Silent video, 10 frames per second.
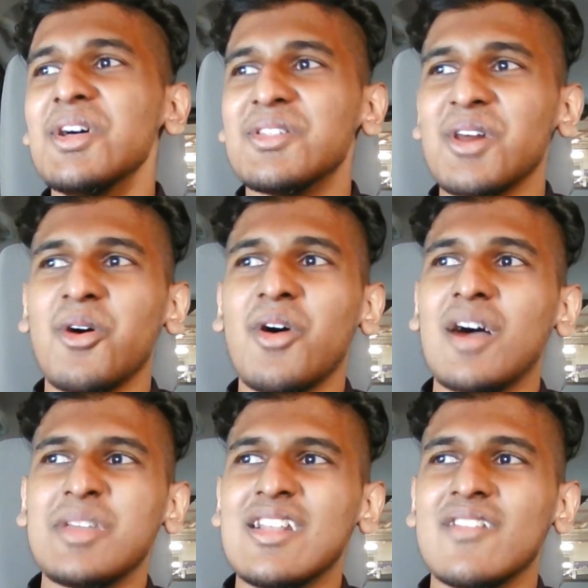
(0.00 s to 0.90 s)
So, I
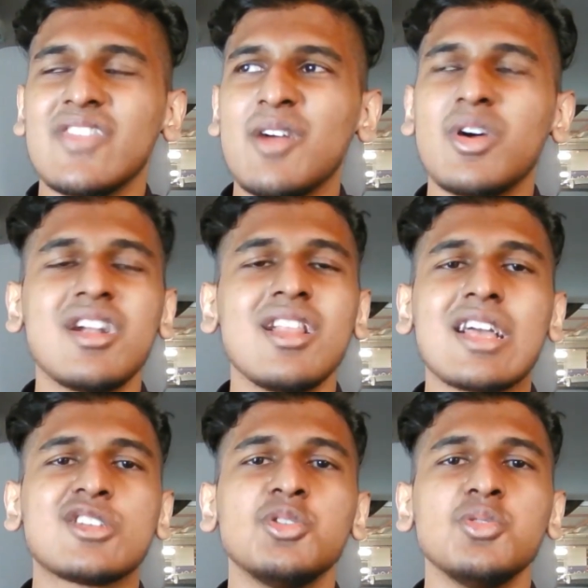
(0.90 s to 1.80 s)
mean, there were
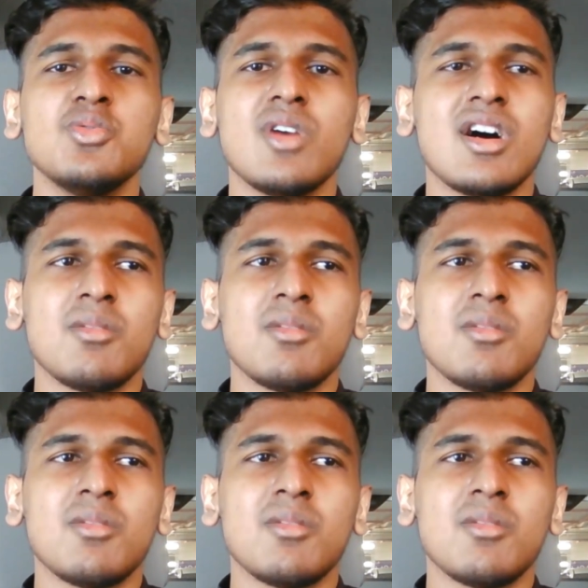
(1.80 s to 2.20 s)
like two